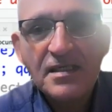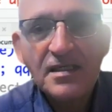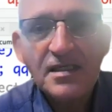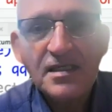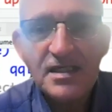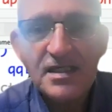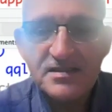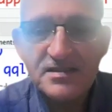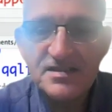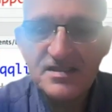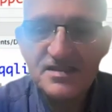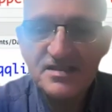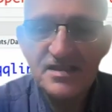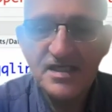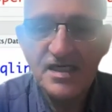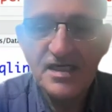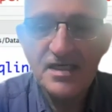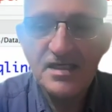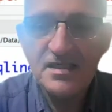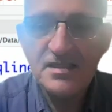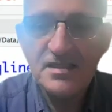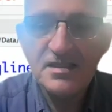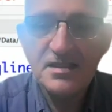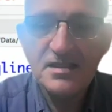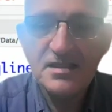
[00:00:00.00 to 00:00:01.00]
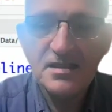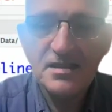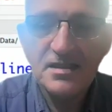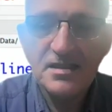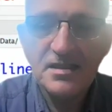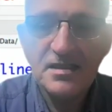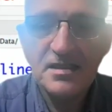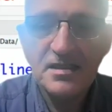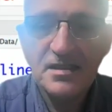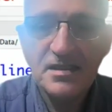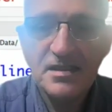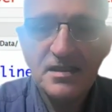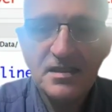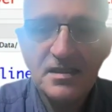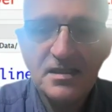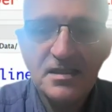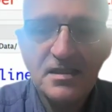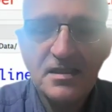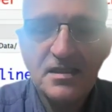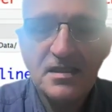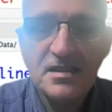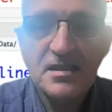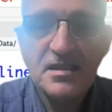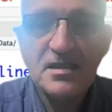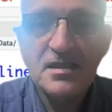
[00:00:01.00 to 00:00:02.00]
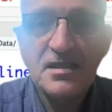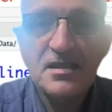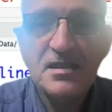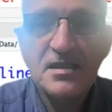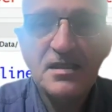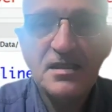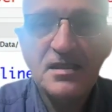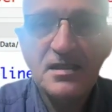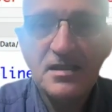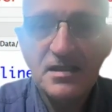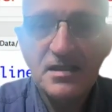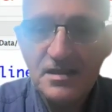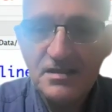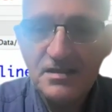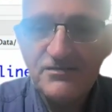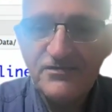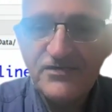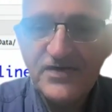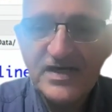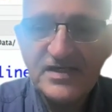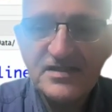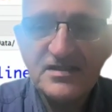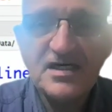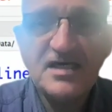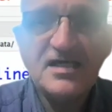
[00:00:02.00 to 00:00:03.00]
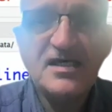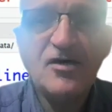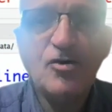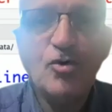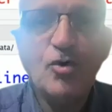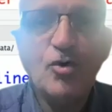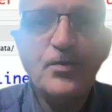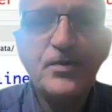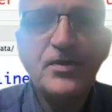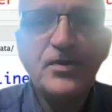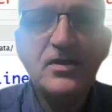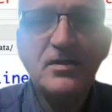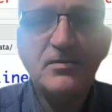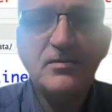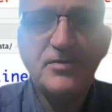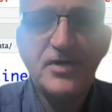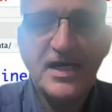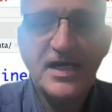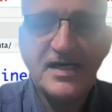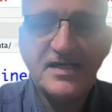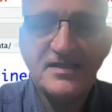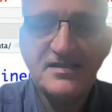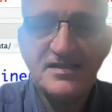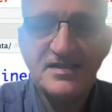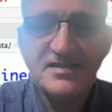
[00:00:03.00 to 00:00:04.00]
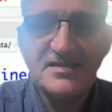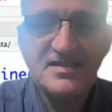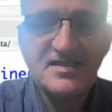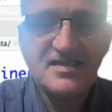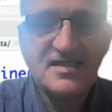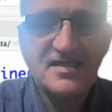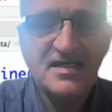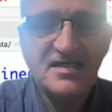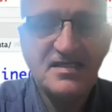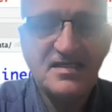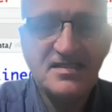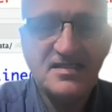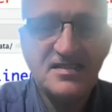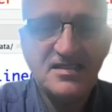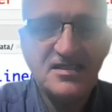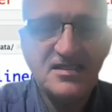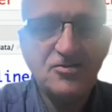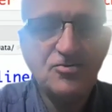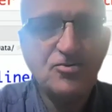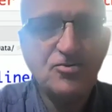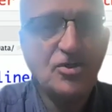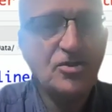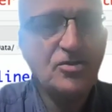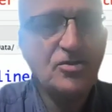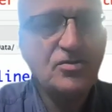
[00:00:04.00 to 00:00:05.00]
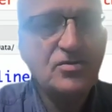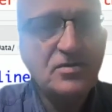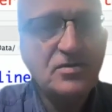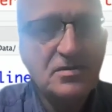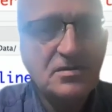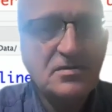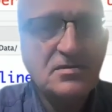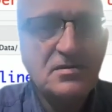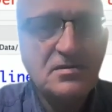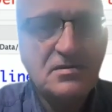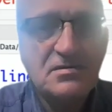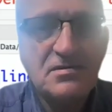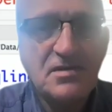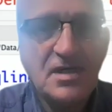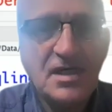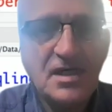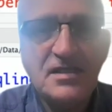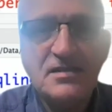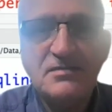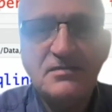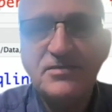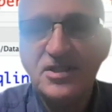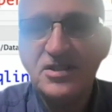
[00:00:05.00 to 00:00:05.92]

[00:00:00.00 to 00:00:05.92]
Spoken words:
and say, in fact, I open the bracket and say 0, right?